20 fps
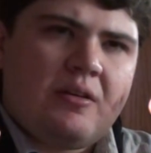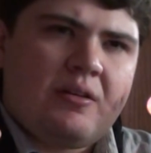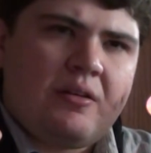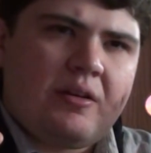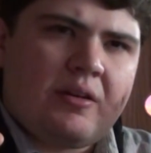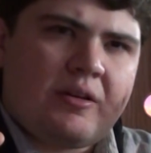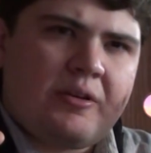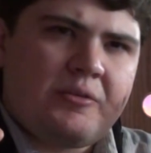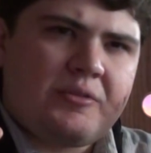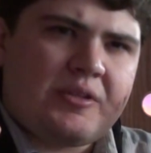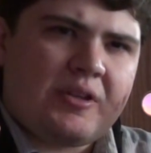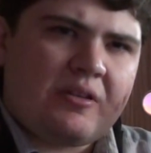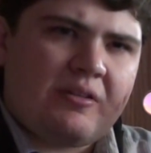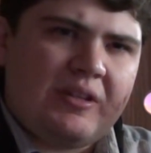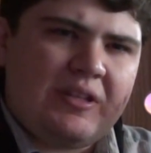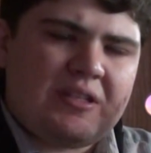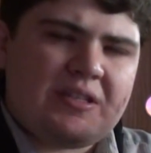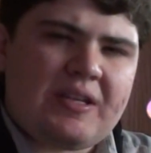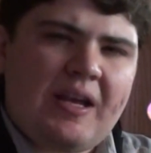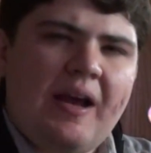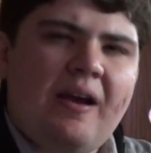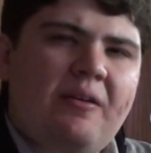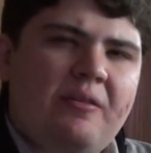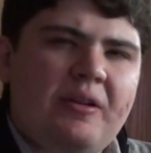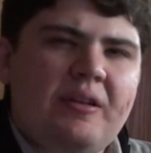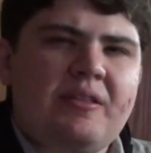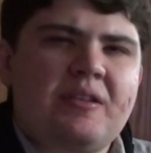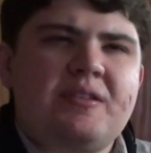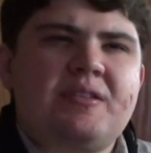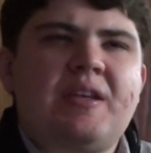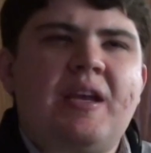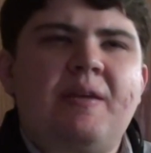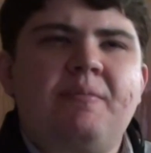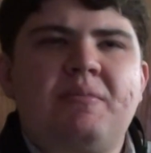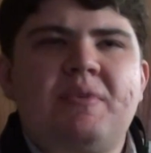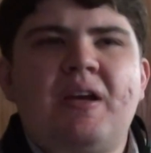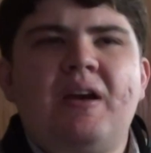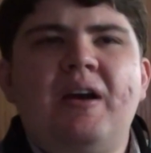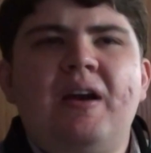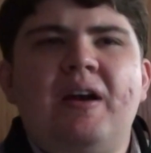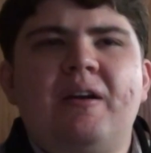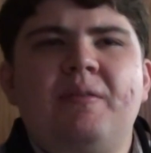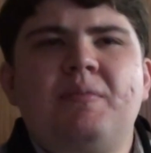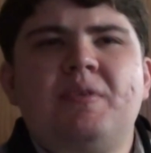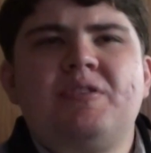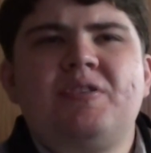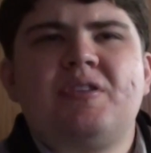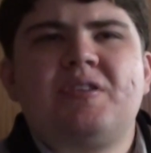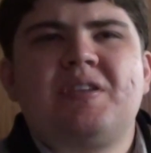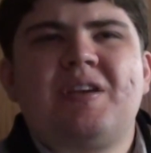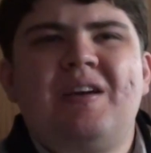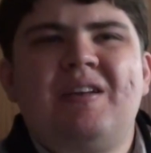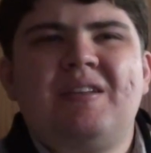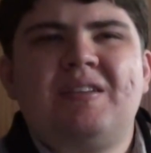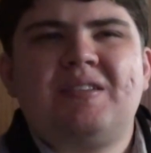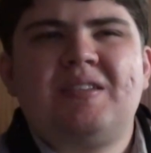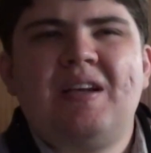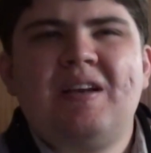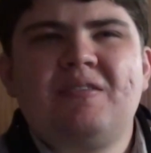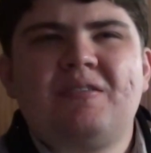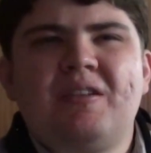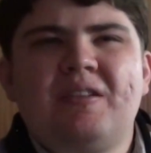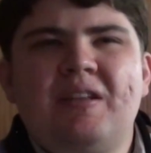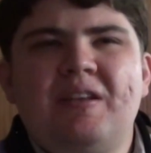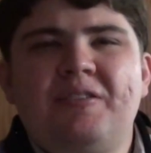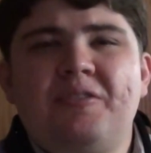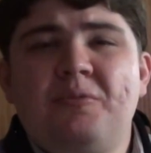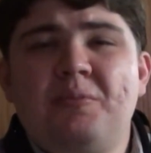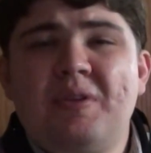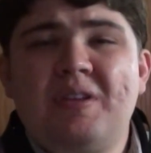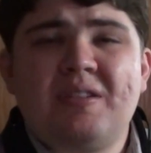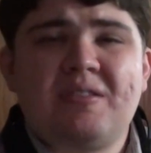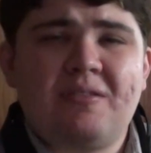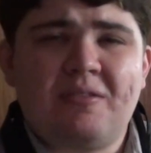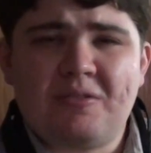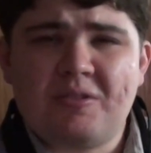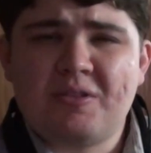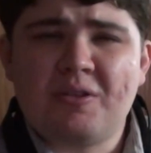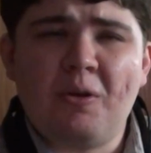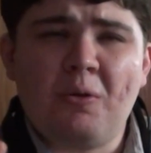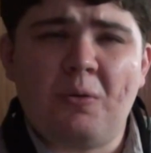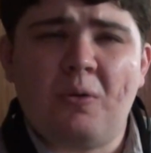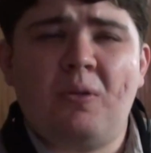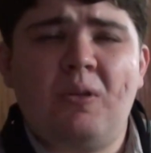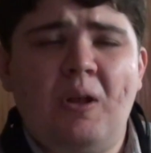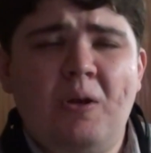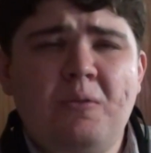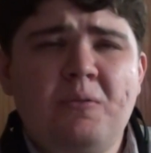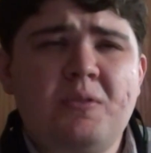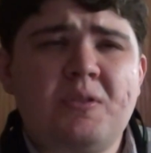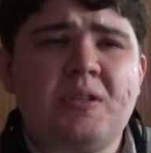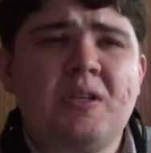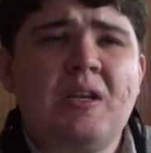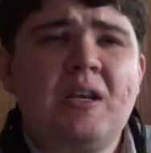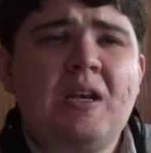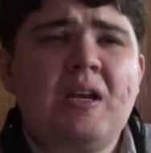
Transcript: acoustically sound at the same time. It just kind of sounds like they do because they're so close.